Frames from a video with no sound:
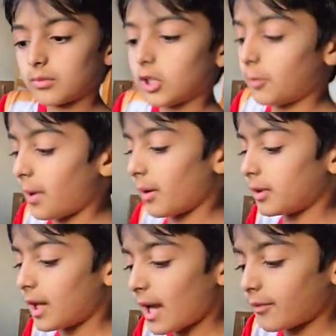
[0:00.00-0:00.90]
They're
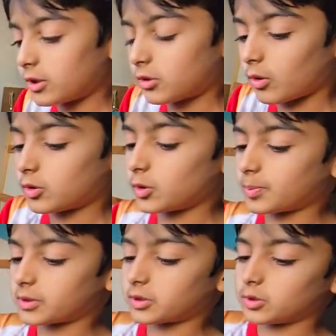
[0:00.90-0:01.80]
pro- they have a
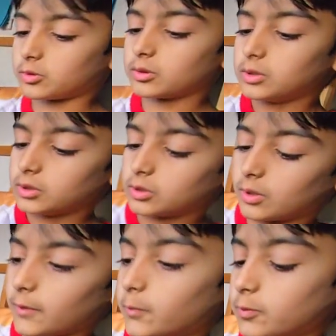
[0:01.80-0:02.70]
stormtrooper too. So
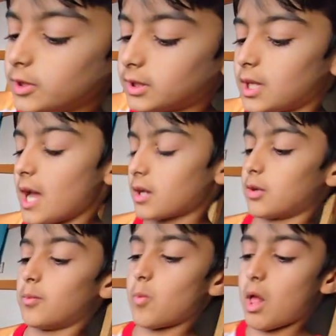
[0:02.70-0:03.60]
if we attack
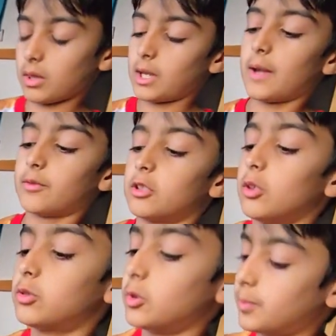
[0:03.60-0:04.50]
them, well, they have a
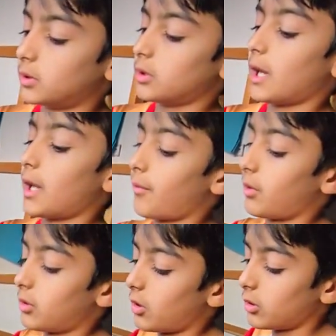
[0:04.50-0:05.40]
clone trooper. I have
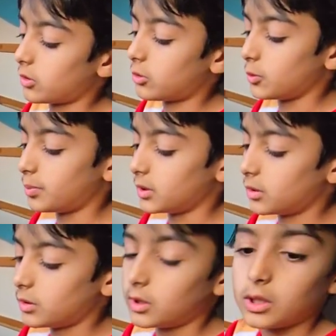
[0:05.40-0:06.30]
a dark trooper.